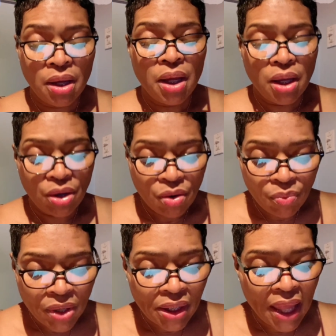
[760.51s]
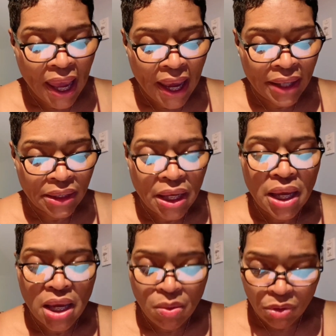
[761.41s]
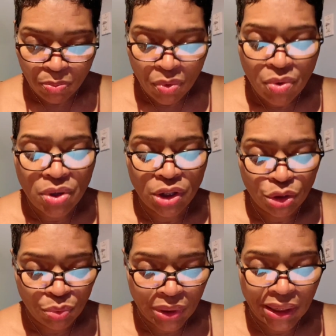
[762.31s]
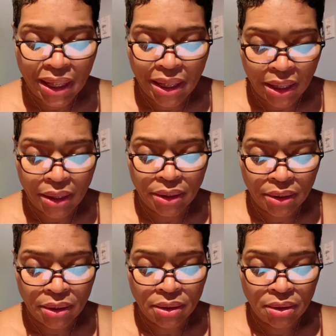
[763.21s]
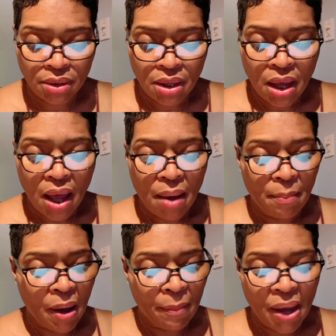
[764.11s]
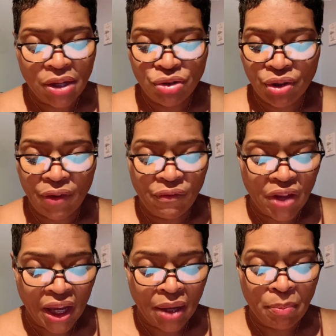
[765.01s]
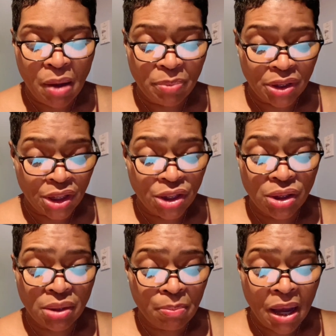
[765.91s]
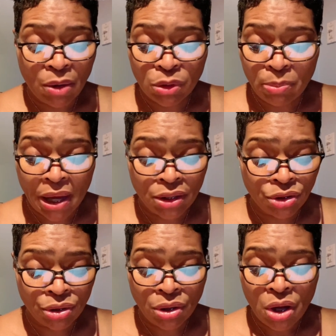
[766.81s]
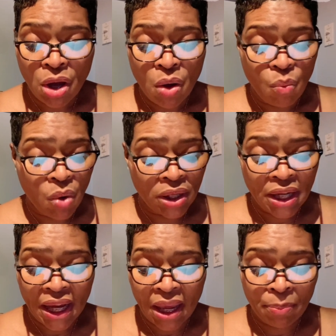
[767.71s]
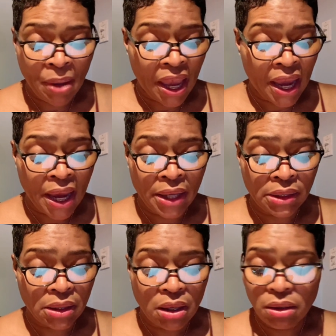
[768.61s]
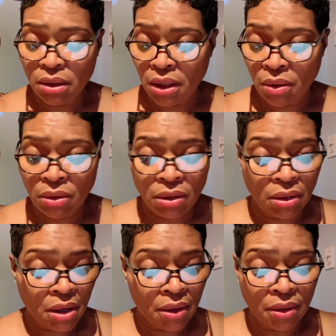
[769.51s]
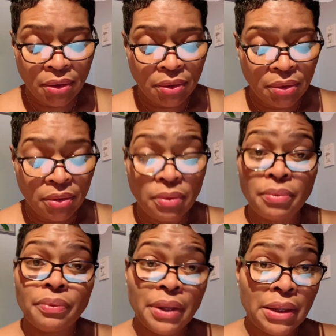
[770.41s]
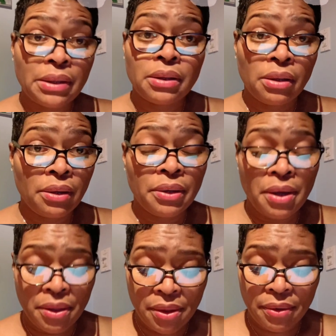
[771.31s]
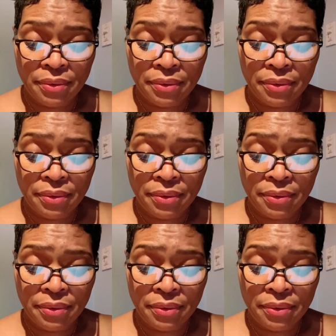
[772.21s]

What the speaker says: He'll realize he was born to sing it. My manager conveyed my position to Michael's manager. One day had passed, then another, then still another.